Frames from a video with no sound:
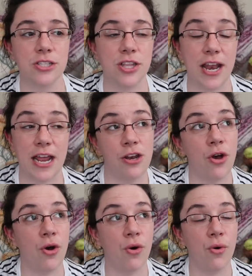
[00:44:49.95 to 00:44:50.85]
so that I
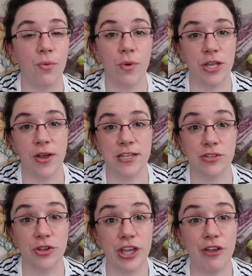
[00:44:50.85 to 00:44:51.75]
know what you
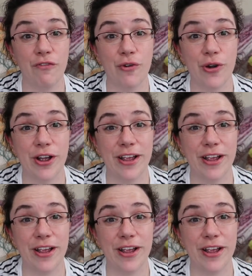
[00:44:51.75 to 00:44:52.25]
guys are looking for.